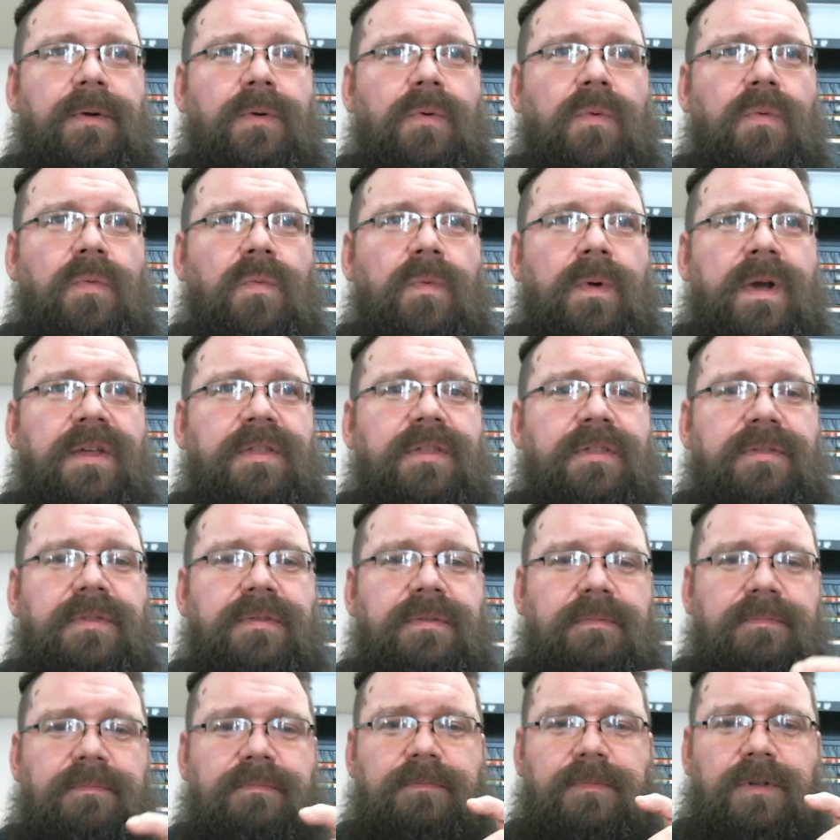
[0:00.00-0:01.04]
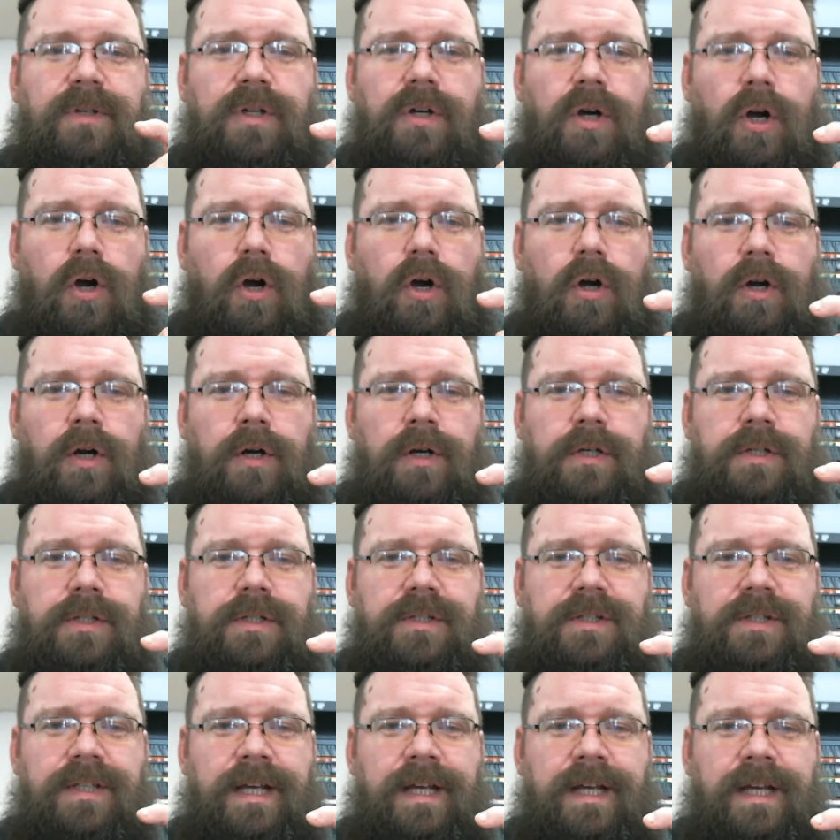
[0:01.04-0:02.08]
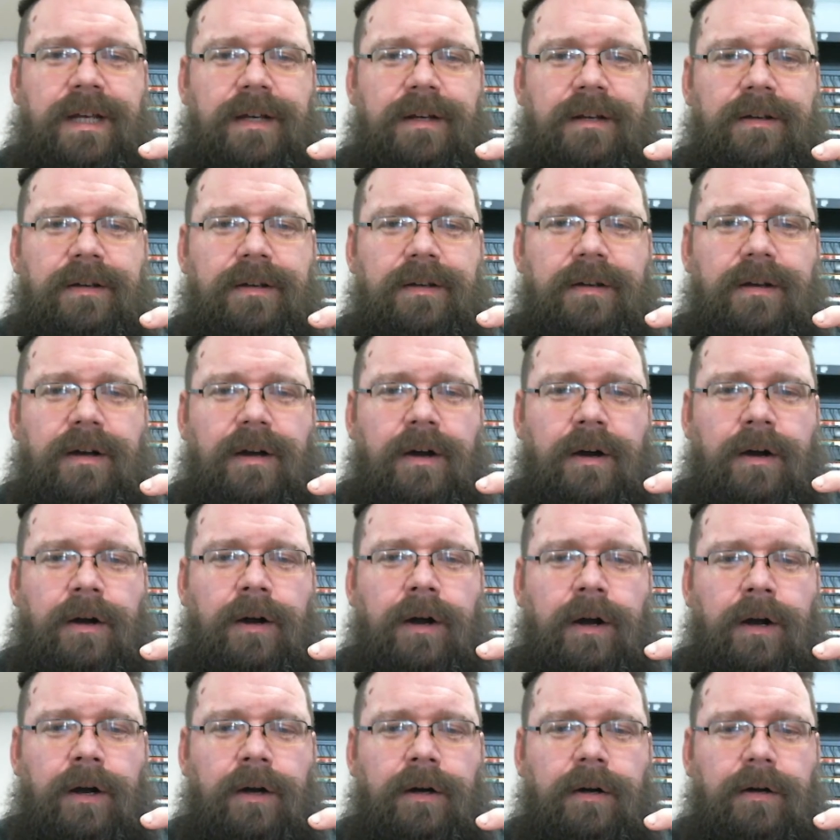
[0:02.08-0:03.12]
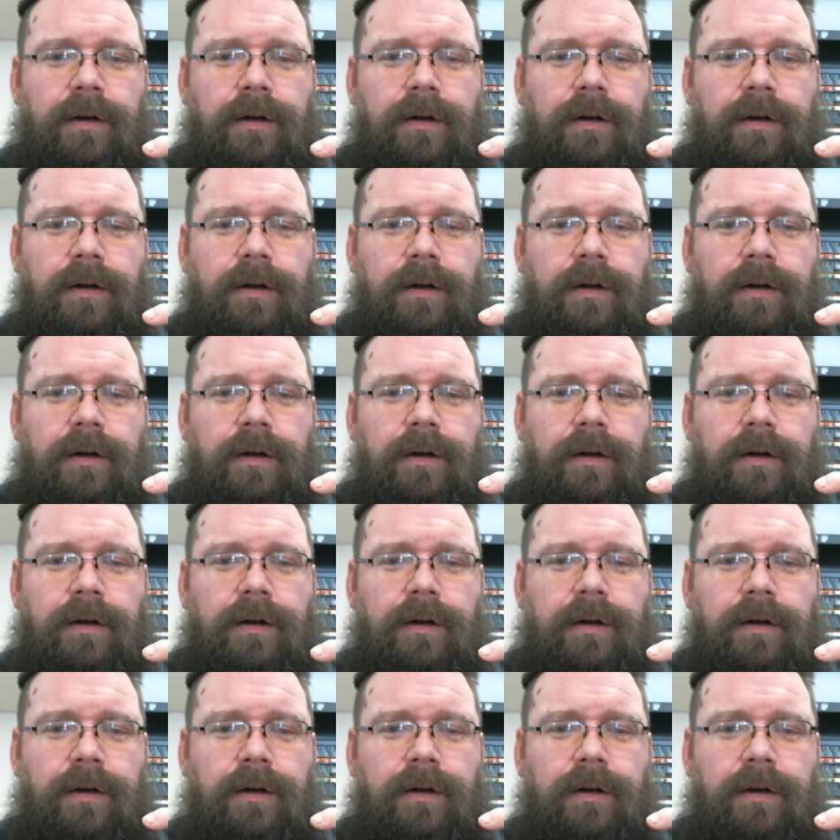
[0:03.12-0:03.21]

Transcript: with cards that are